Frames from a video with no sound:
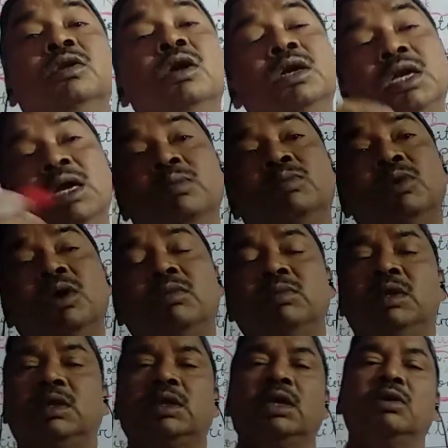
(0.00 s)
not absorbed,
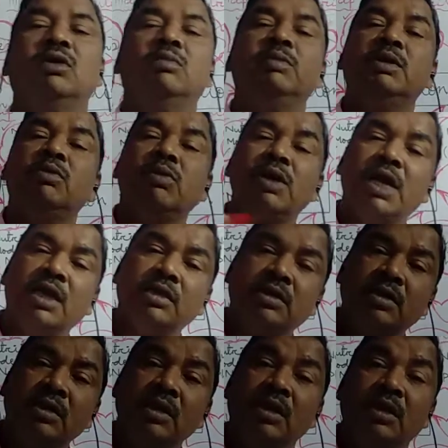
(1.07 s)
it cannot be utilized.
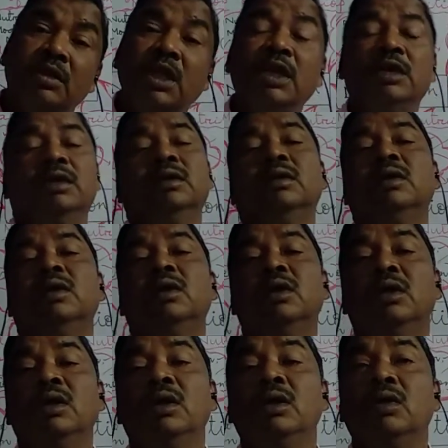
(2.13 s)
Then,
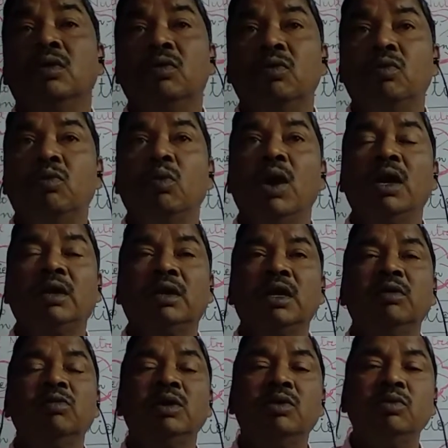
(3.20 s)
what
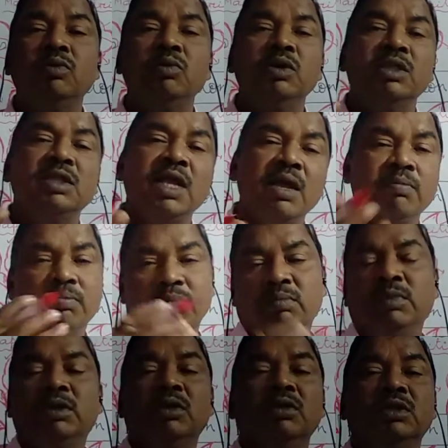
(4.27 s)
can we do with them?
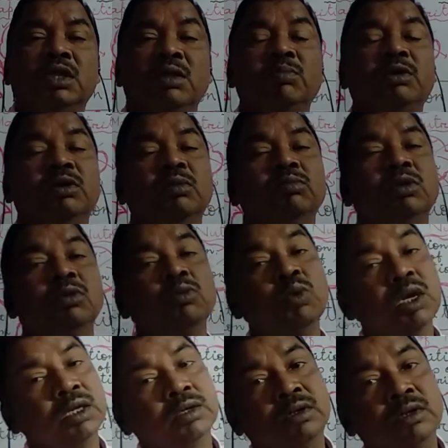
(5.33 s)
Because they become the
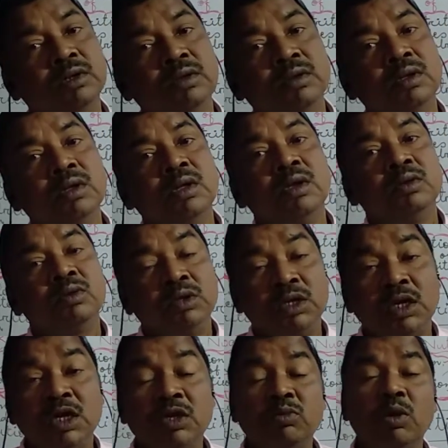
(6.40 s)
waste. So
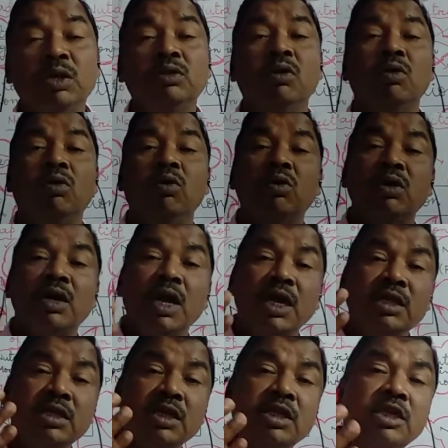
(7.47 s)
that is why the
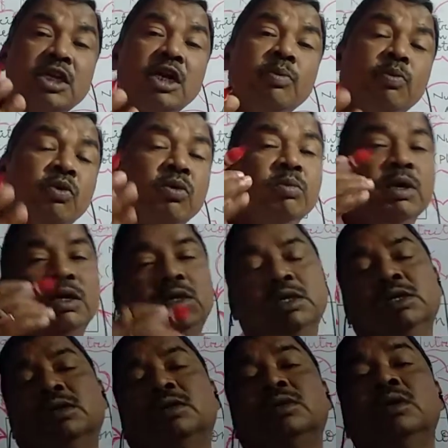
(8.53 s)
undigested food
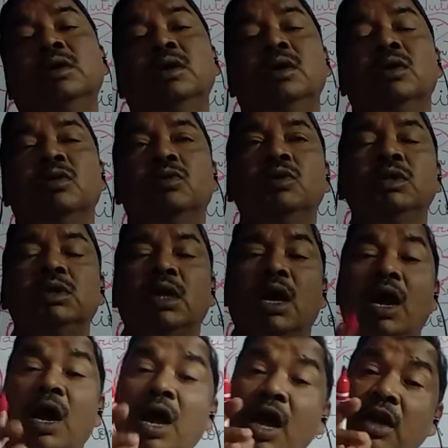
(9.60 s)
materials which
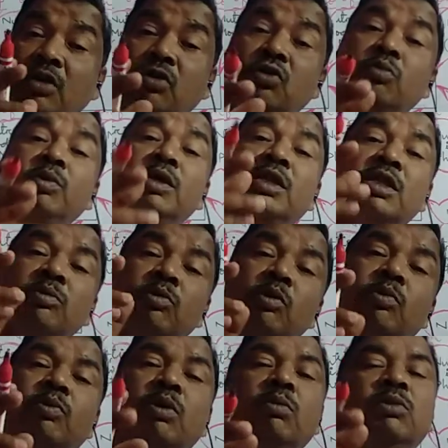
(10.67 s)
are to be
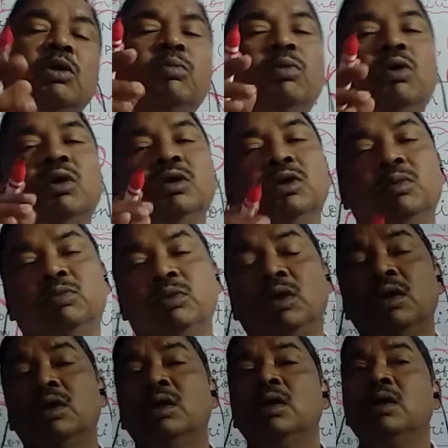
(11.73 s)
removed from the body of the